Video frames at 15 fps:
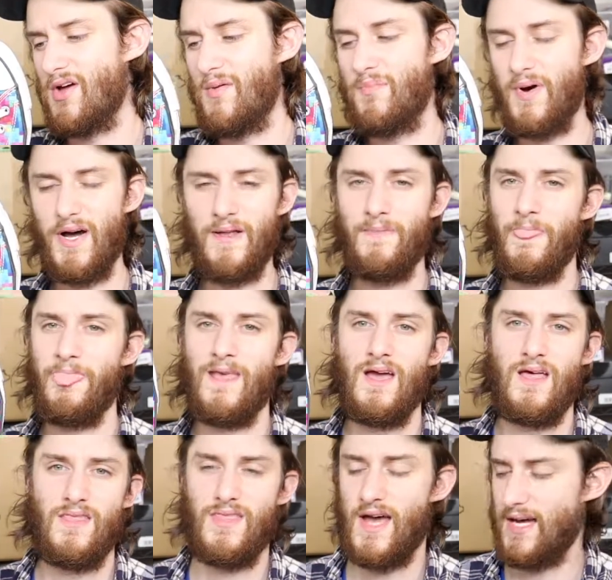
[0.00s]
but
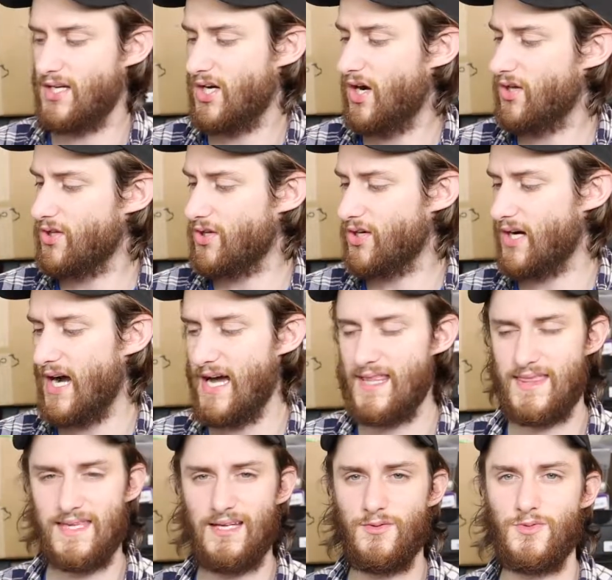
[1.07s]
that color I
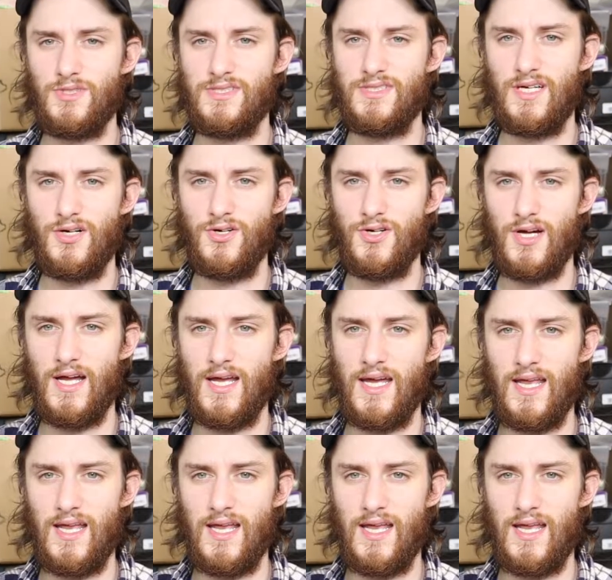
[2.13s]
think will sell great,